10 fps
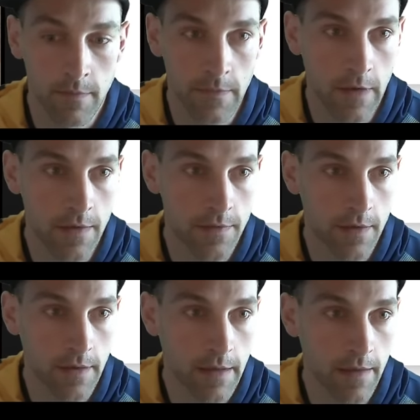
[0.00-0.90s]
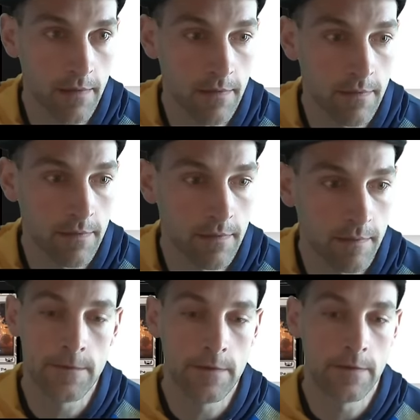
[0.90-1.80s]
and draw again.
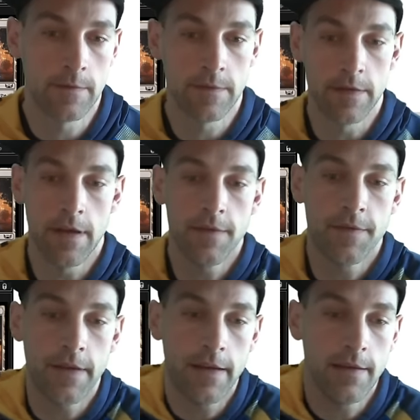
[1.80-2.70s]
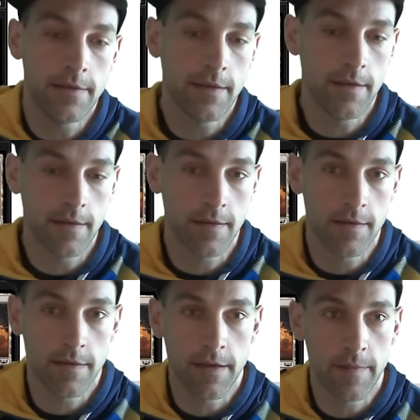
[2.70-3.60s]
Did not find uh, an
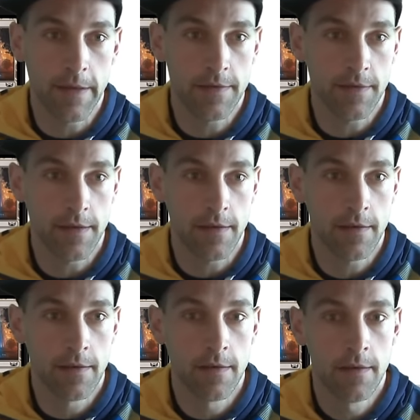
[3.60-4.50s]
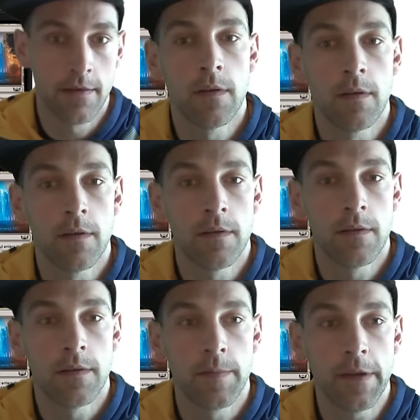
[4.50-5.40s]
Archaeomancer here.
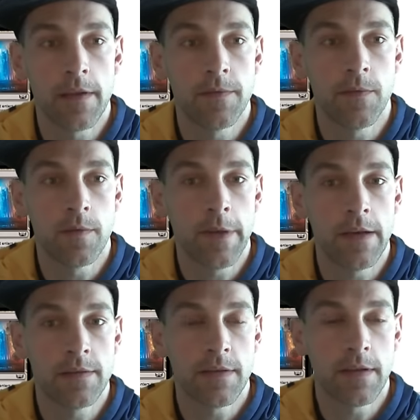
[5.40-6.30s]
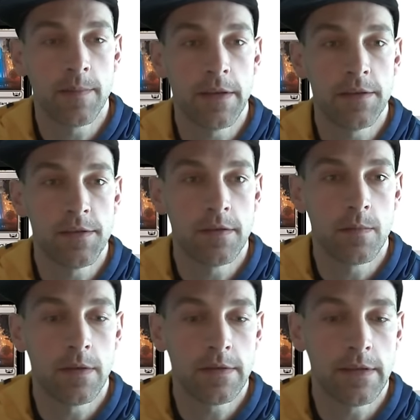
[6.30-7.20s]
They're making four mana so they can play a Shield Wall
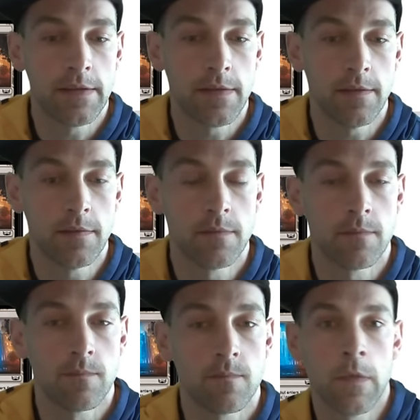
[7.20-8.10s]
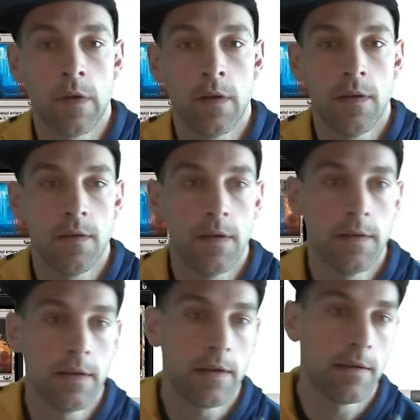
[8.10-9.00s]
Sentinel. Then they
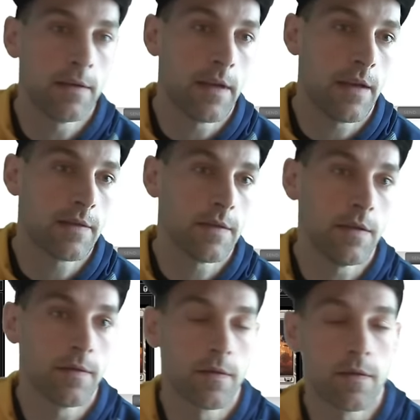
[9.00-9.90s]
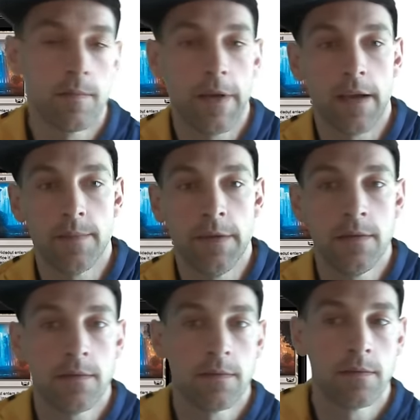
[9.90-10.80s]
can cast the Overgrown Battlement.
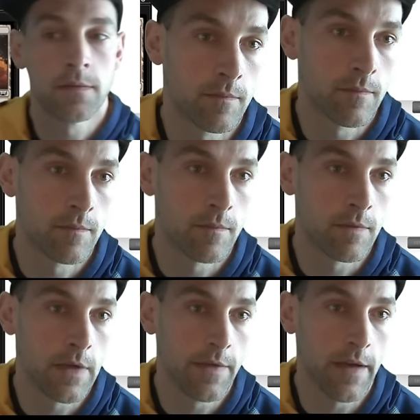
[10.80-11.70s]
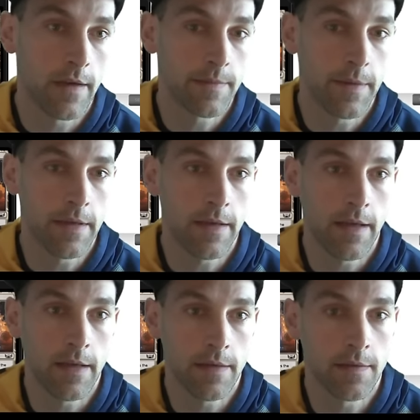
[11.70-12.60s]
They have an Axebane in
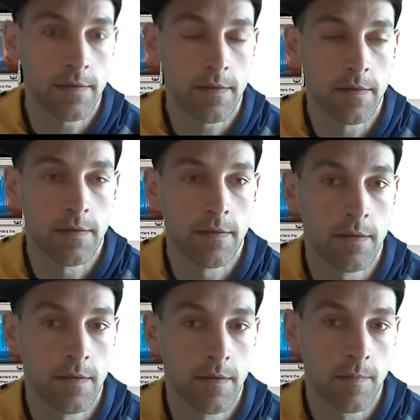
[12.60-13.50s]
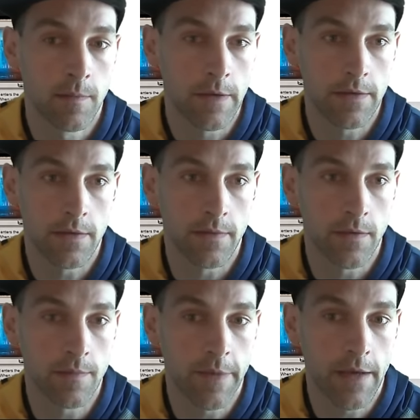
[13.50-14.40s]
hand. It's
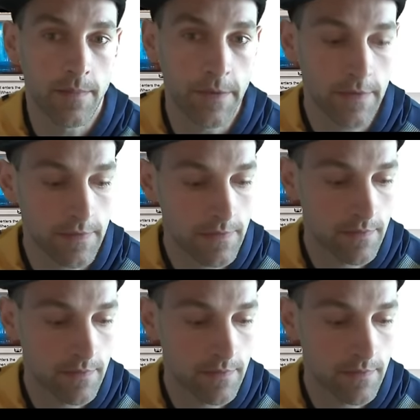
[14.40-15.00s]
Overgrown Battlement.